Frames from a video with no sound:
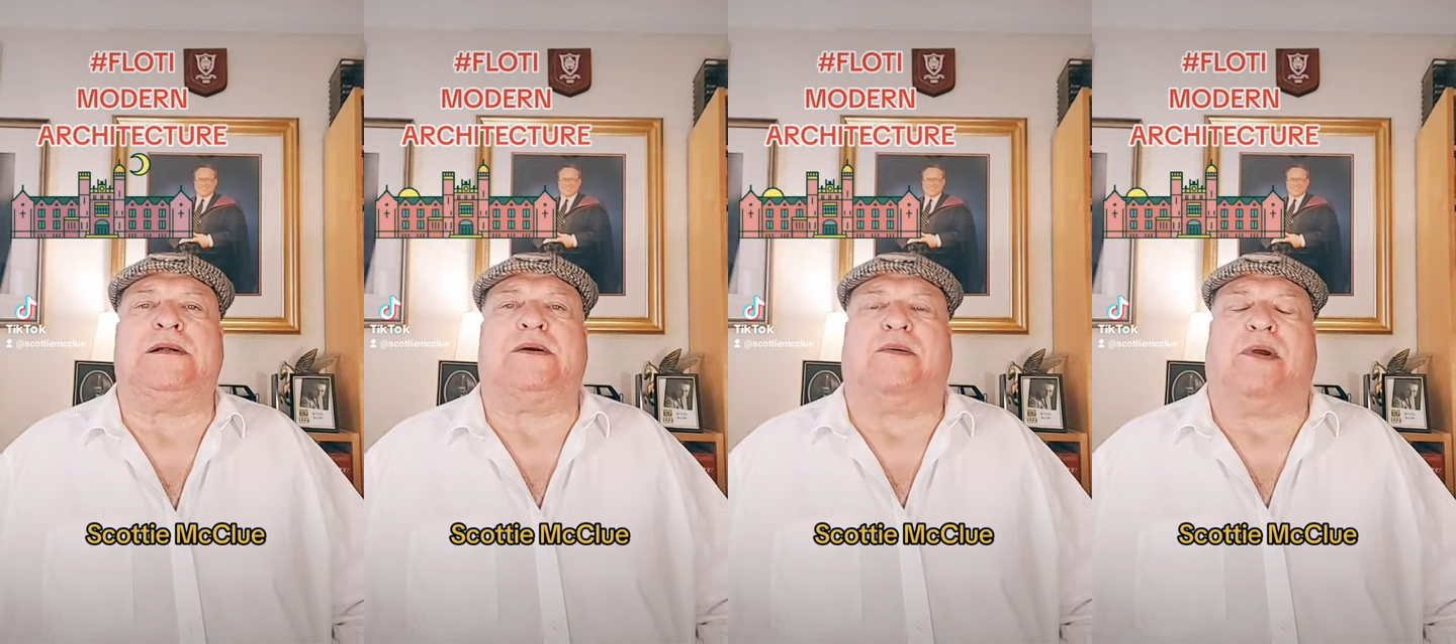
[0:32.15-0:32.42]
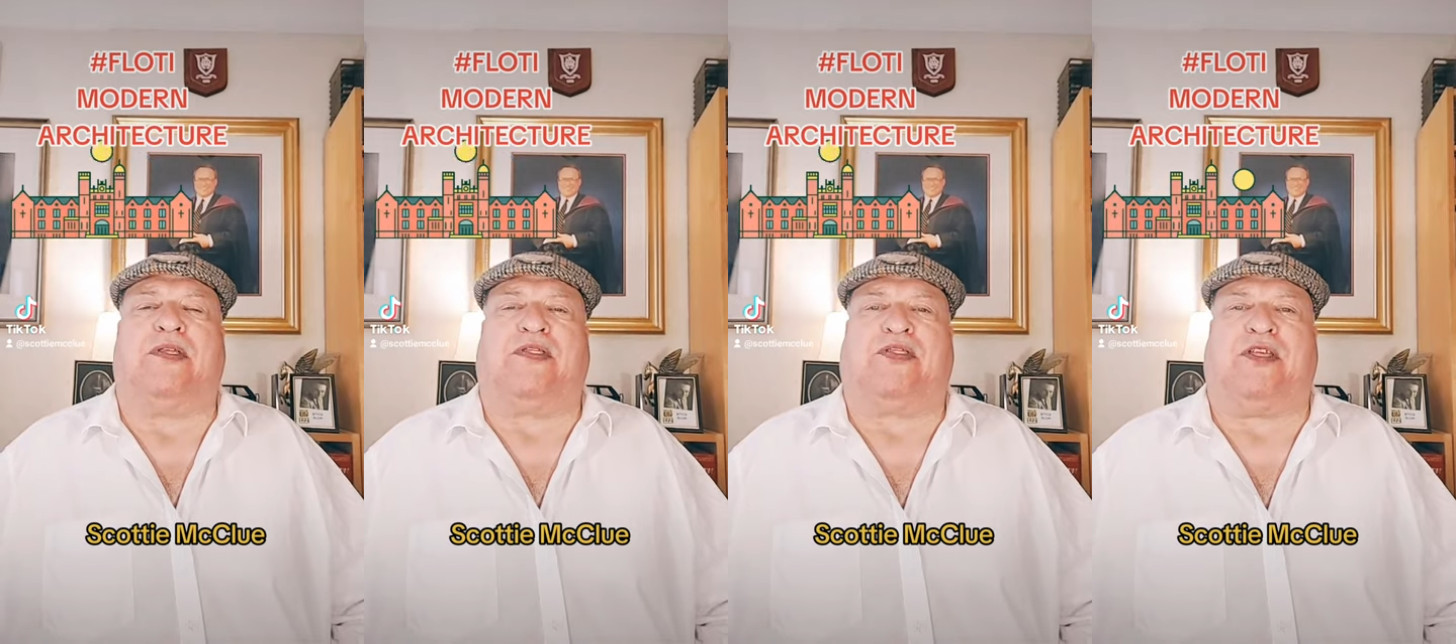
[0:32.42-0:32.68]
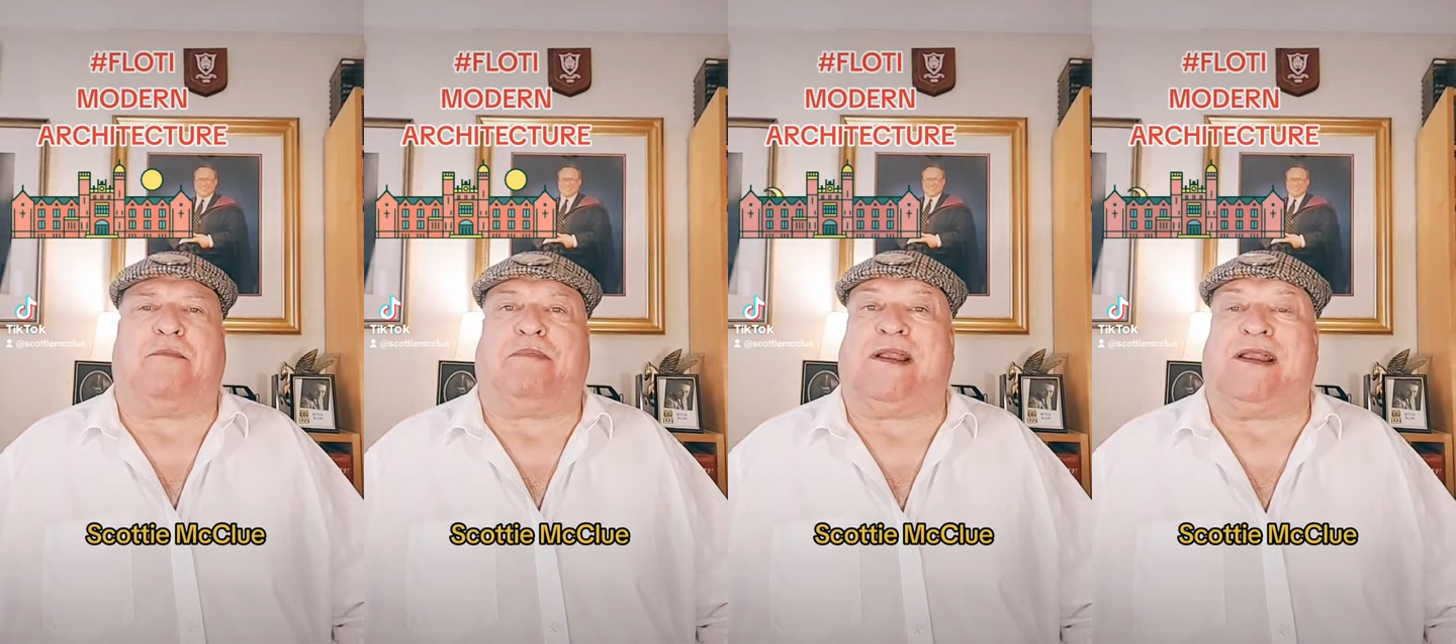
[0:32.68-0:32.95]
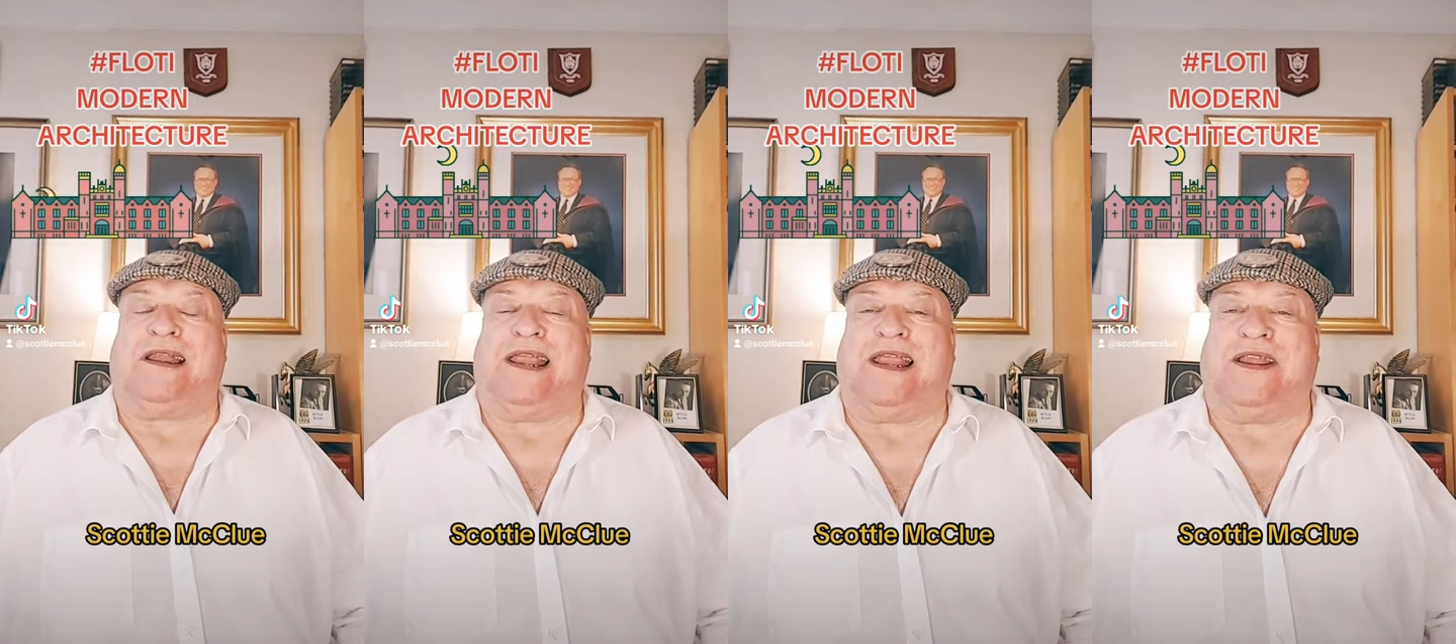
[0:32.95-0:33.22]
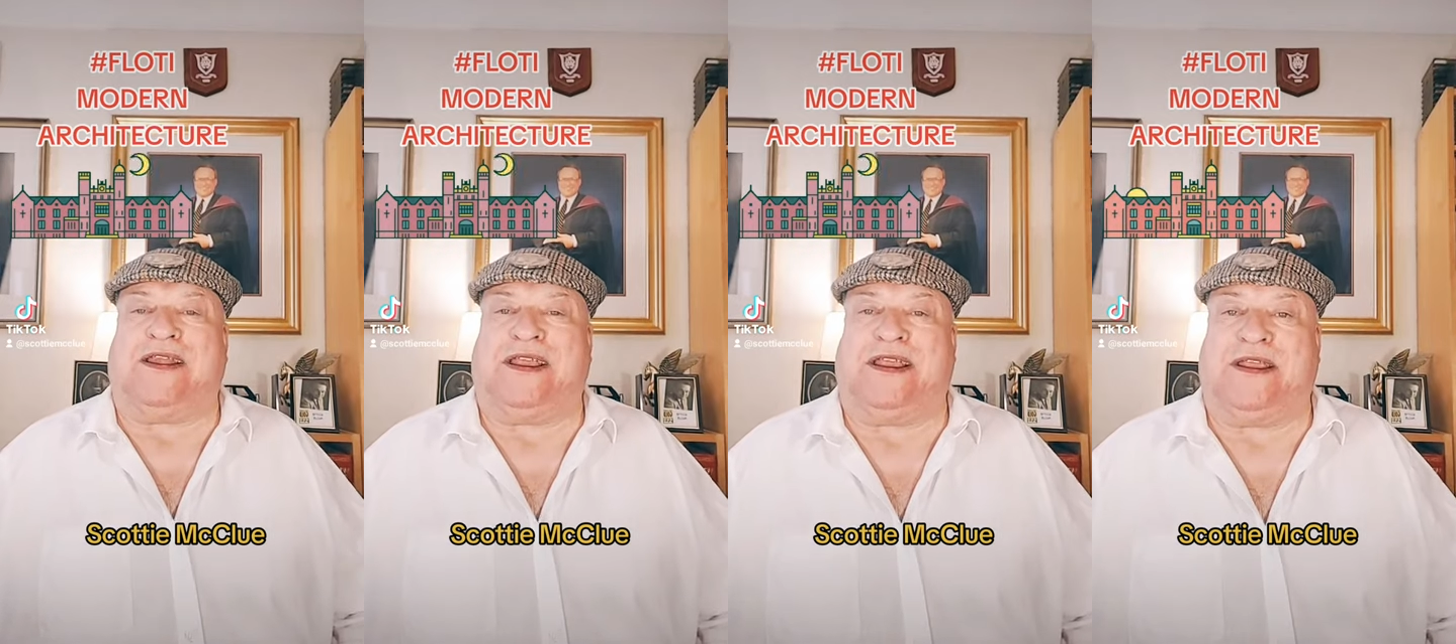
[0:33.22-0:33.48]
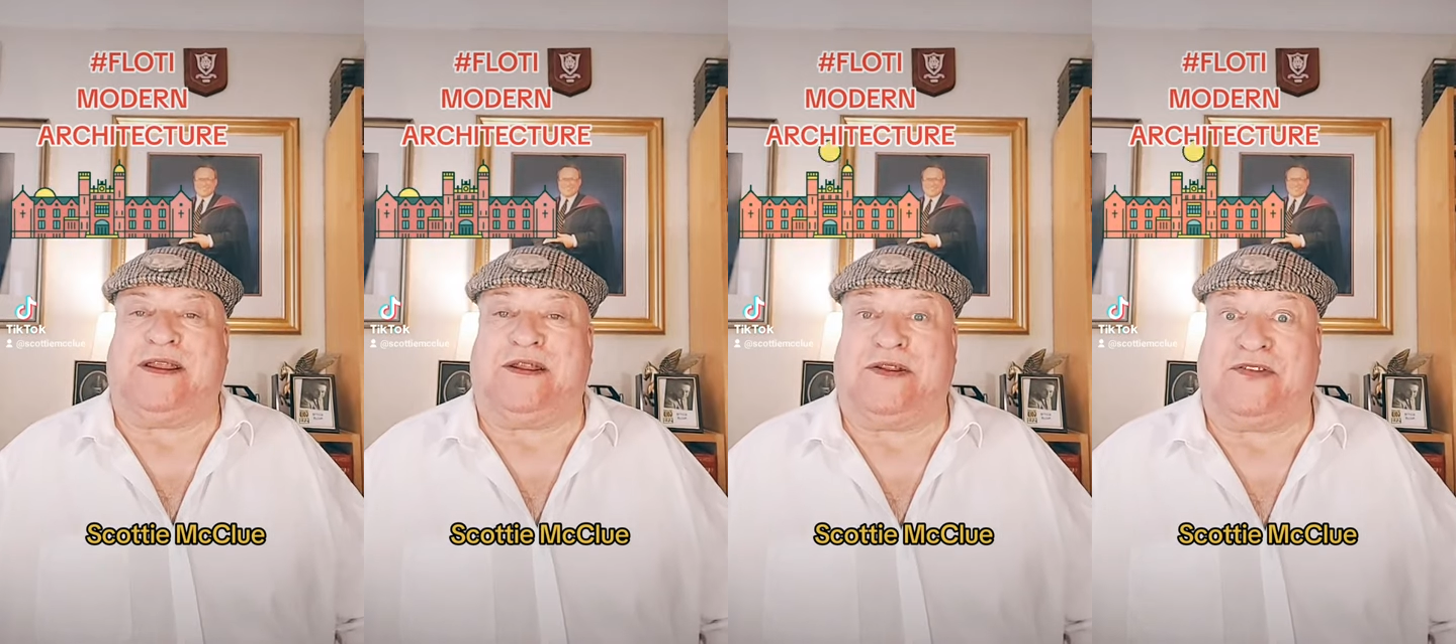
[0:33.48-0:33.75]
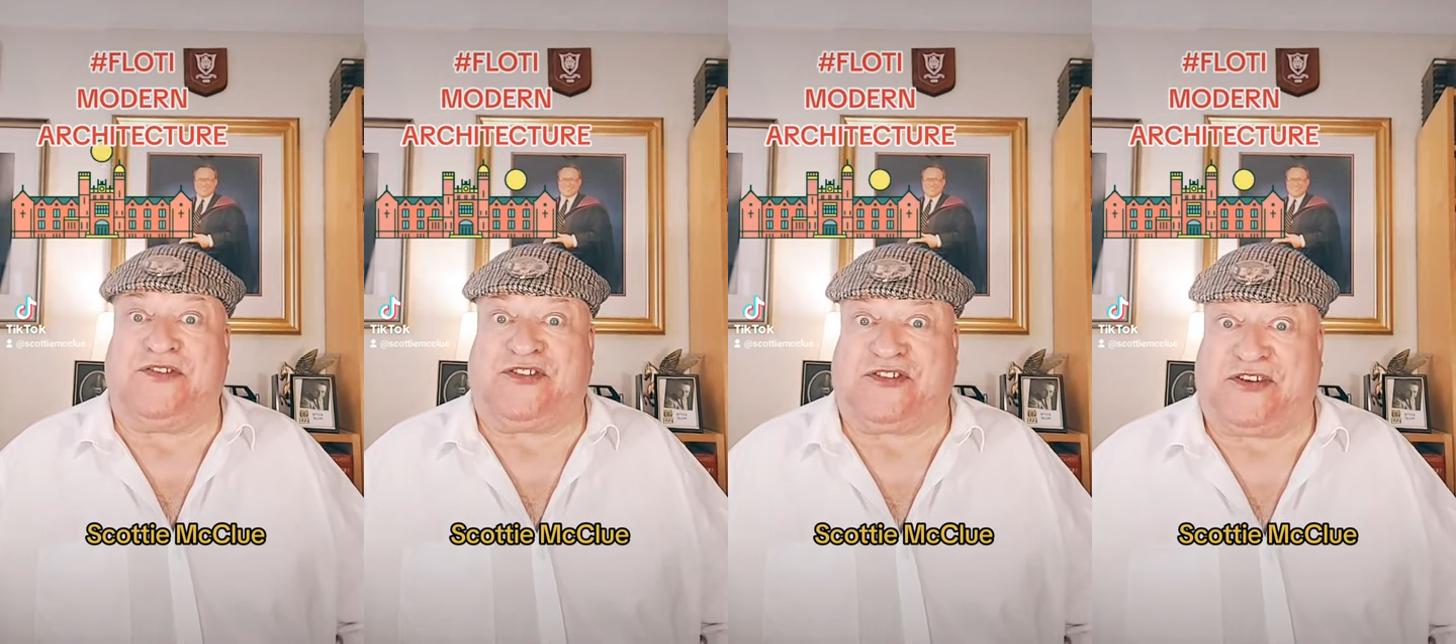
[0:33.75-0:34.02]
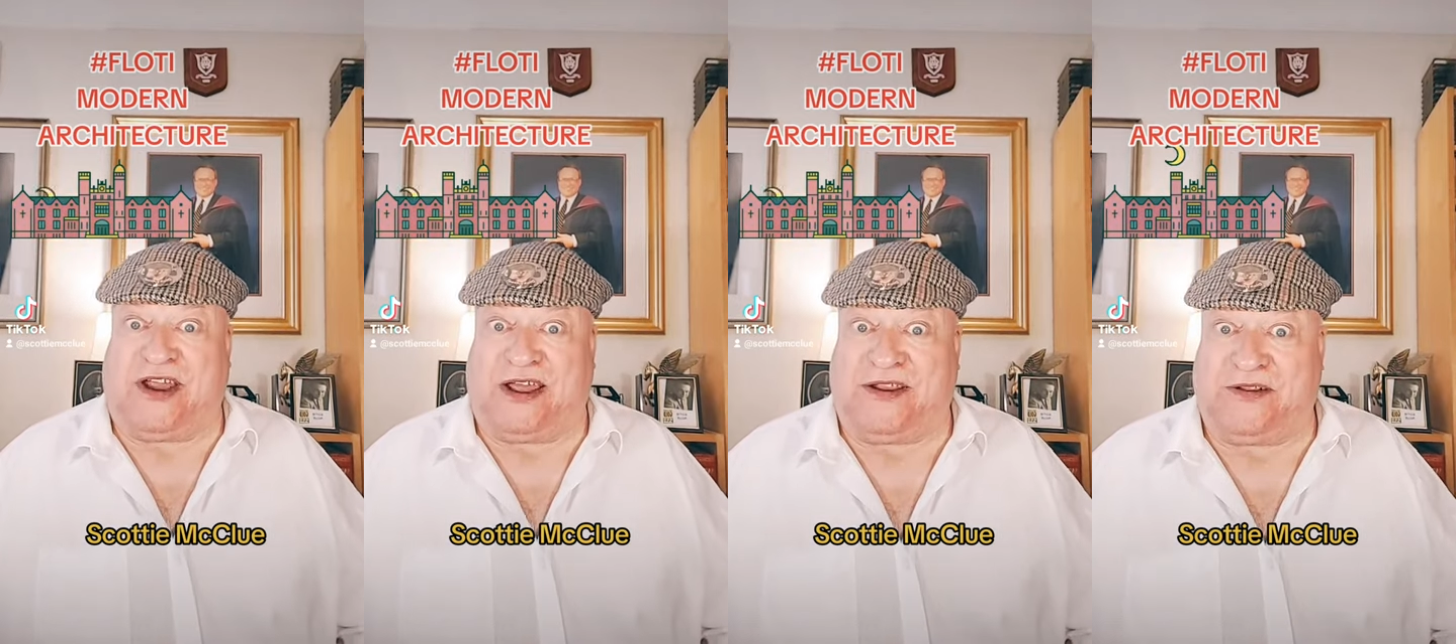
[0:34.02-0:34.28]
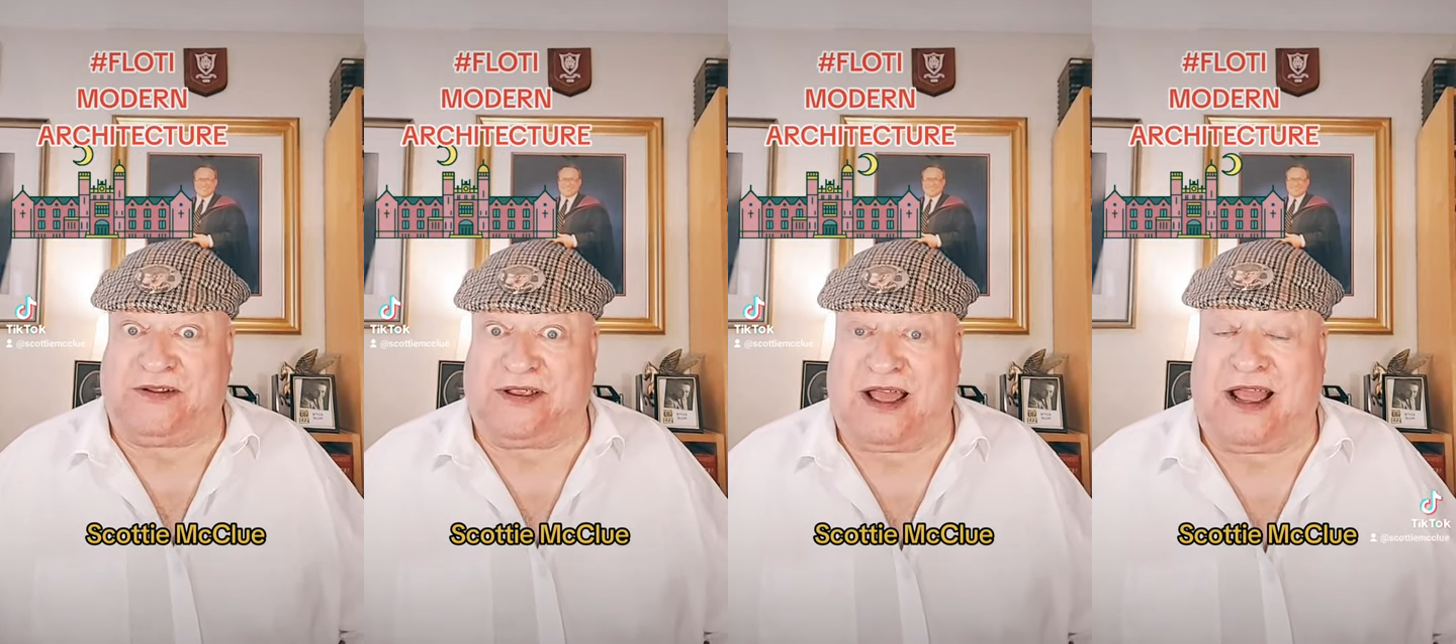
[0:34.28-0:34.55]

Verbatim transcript: With the Palladian style.